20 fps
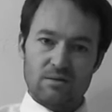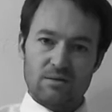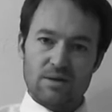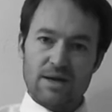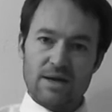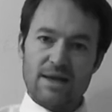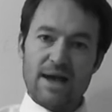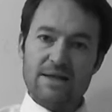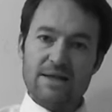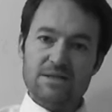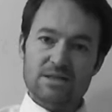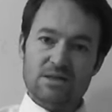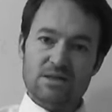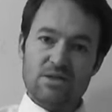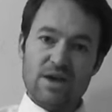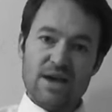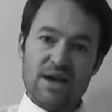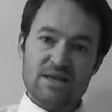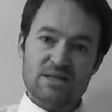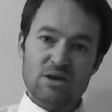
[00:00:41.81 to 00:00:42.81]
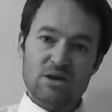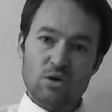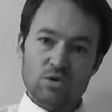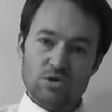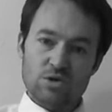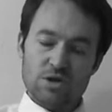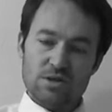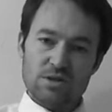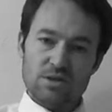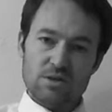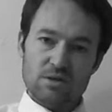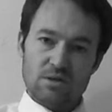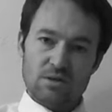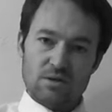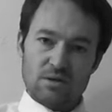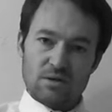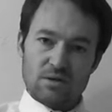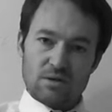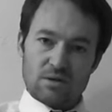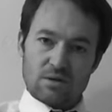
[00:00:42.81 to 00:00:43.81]
against their soldiers,
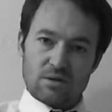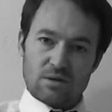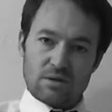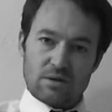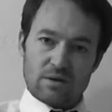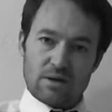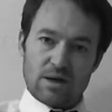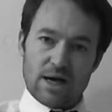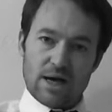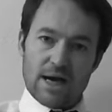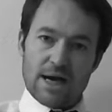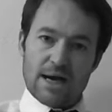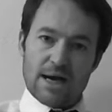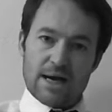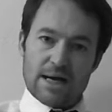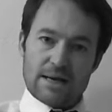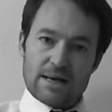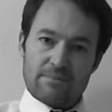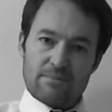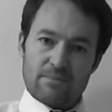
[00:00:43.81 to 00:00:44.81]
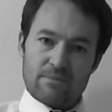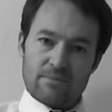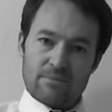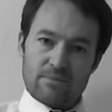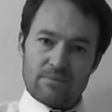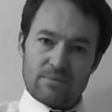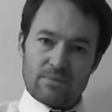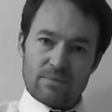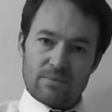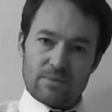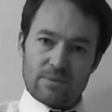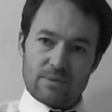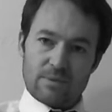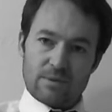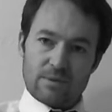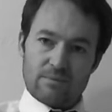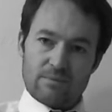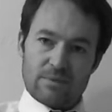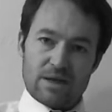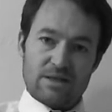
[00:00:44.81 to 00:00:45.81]
um,
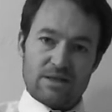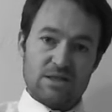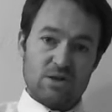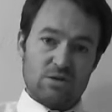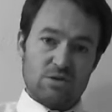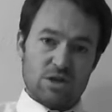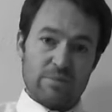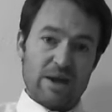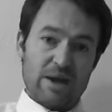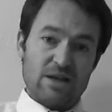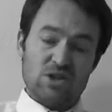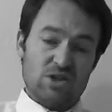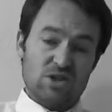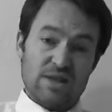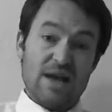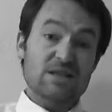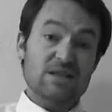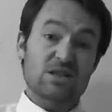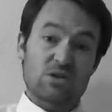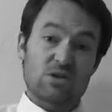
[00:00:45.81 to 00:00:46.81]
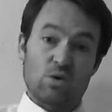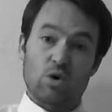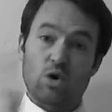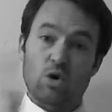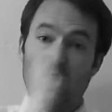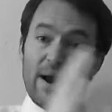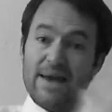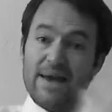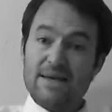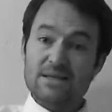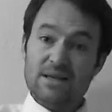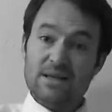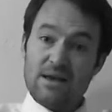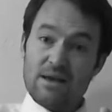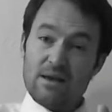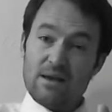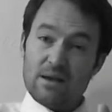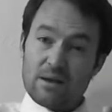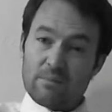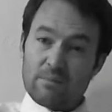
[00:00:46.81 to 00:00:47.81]
it's to me it's that's still
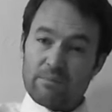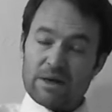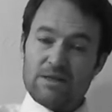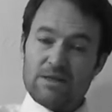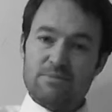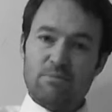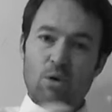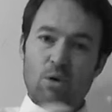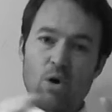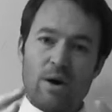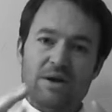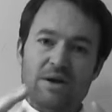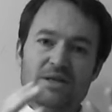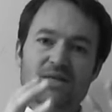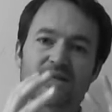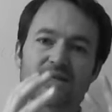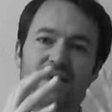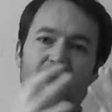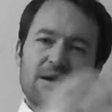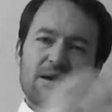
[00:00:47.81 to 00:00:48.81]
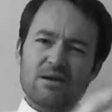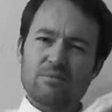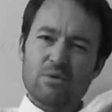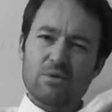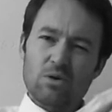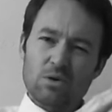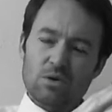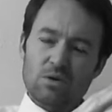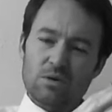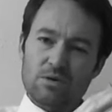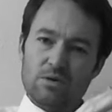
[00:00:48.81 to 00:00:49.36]
crazy, but it's more understandable.